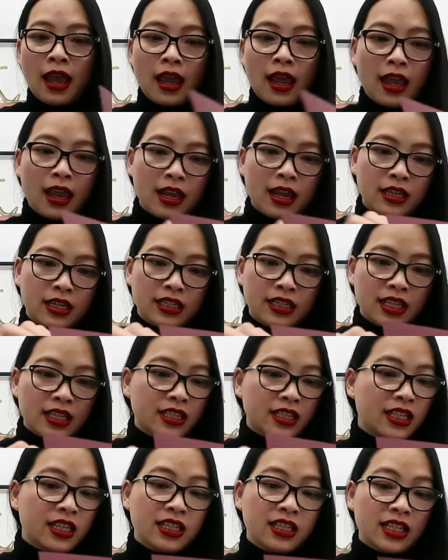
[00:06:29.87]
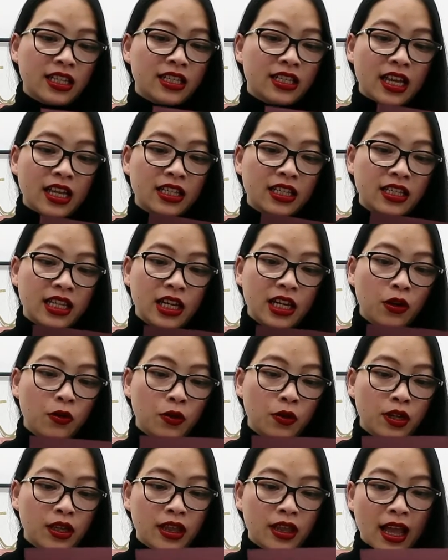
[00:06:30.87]
and it says this is a
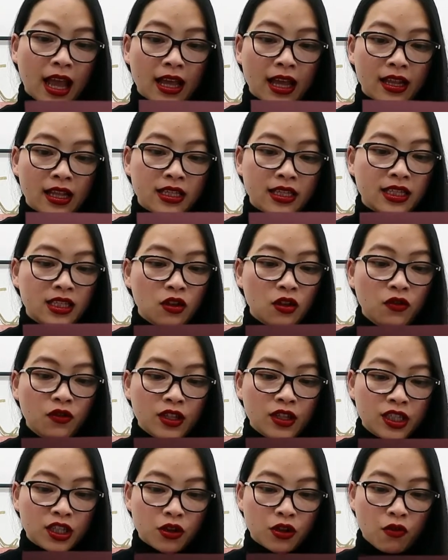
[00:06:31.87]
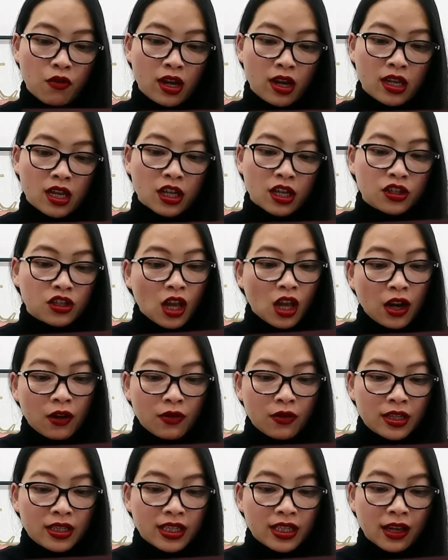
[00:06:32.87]
secret that silver screen
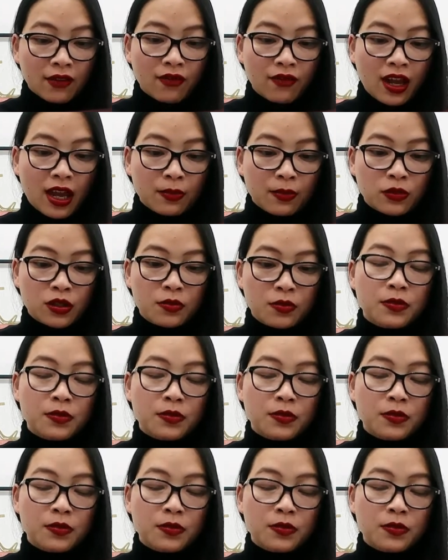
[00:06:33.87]
sirens have kept to